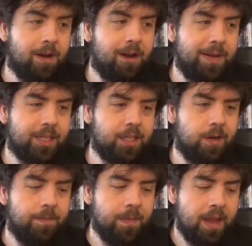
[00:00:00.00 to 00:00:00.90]
And
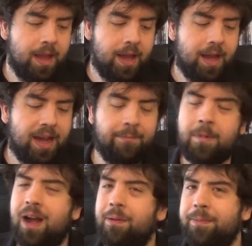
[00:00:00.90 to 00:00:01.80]
so I'm
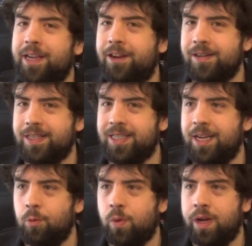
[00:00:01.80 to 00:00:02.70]
going to be curious to
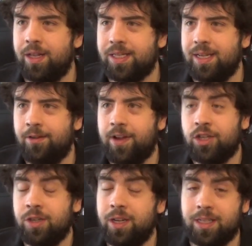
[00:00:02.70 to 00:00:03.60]
see once it
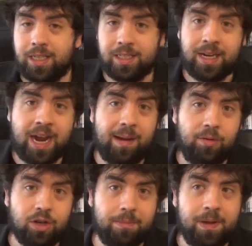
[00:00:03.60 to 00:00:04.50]
eventually does its time
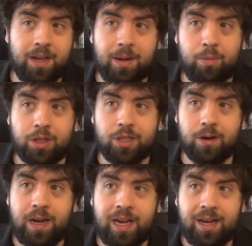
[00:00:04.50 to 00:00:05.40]
jump and puts
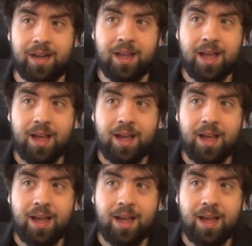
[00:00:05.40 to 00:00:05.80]
her in